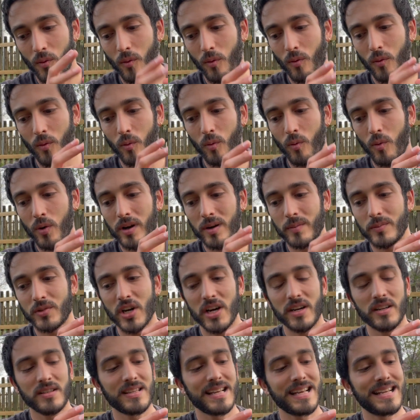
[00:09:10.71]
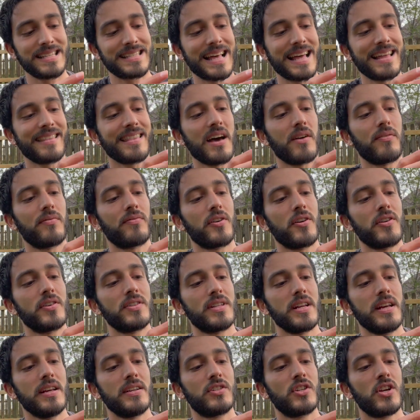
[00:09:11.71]
what I'm trying to say is that first
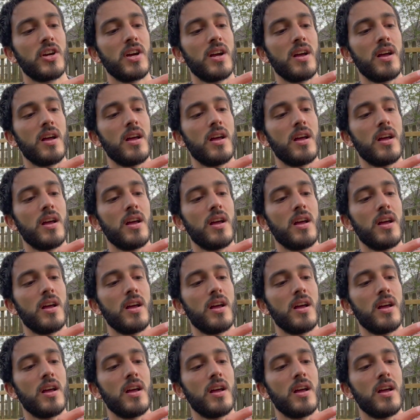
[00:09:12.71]
stage,